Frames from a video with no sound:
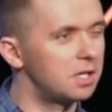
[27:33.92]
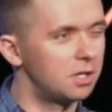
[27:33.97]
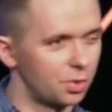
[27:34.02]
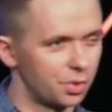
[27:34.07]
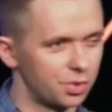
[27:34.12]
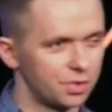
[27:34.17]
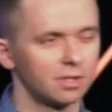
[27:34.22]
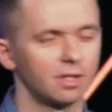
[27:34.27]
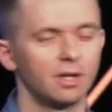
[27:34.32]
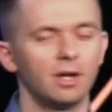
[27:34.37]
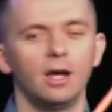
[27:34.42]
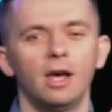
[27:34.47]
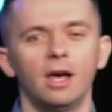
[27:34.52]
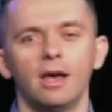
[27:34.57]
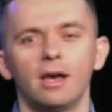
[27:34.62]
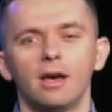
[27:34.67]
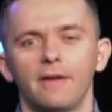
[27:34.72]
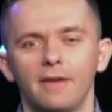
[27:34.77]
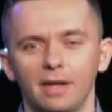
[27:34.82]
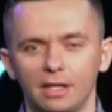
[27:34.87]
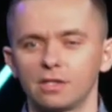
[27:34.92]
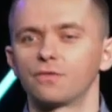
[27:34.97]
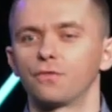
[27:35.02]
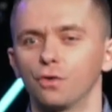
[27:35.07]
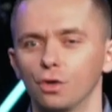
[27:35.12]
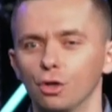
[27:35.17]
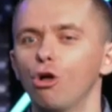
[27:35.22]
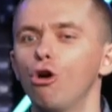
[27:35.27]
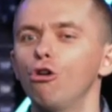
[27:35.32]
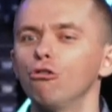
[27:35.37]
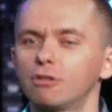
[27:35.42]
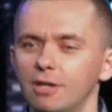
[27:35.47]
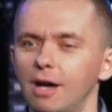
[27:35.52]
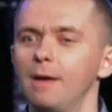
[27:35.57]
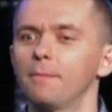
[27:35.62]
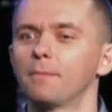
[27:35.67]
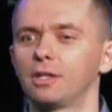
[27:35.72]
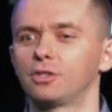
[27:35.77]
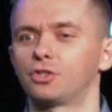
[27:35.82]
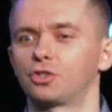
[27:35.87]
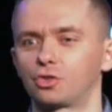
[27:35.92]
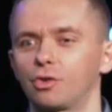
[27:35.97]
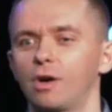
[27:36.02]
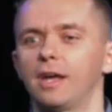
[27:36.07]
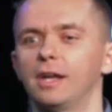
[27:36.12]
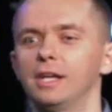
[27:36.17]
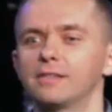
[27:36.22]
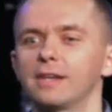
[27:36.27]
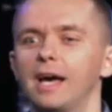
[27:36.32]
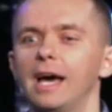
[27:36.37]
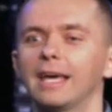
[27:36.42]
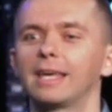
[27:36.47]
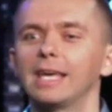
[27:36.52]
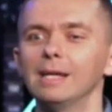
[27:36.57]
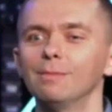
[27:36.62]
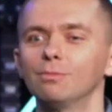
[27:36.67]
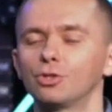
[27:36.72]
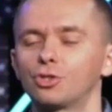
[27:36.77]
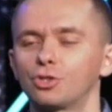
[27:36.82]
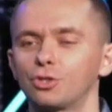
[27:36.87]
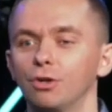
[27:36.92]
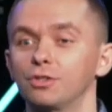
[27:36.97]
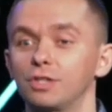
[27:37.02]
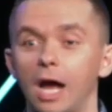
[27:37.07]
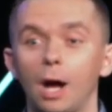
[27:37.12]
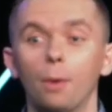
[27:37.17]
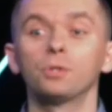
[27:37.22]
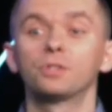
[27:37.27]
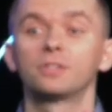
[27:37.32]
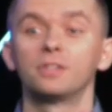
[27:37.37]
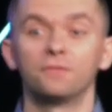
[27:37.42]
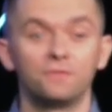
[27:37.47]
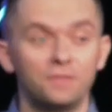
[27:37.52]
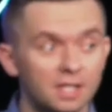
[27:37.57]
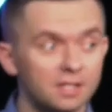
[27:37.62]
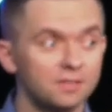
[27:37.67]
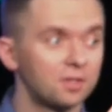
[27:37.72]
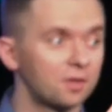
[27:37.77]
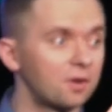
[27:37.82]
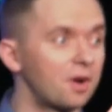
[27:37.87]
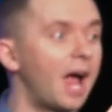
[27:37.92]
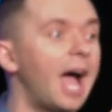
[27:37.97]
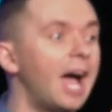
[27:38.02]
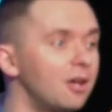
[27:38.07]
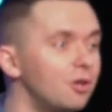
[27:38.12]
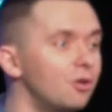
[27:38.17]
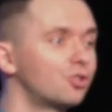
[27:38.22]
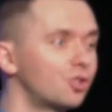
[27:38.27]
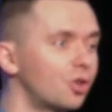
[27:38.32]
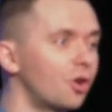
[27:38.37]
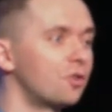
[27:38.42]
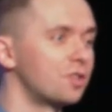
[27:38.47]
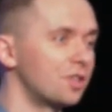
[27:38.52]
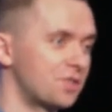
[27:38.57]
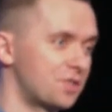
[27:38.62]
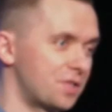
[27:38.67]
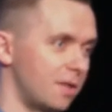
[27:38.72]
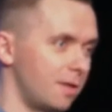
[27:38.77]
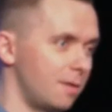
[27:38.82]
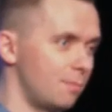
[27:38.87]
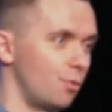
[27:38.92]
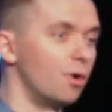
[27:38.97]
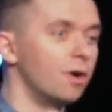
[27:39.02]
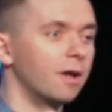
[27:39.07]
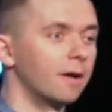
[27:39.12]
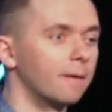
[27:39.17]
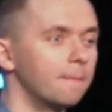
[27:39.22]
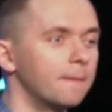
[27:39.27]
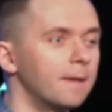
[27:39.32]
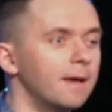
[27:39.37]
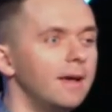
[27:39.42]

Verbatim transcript: years. I've had this for a long time, gastritis. I came to church. I was the visitor at your church on Sunday morning.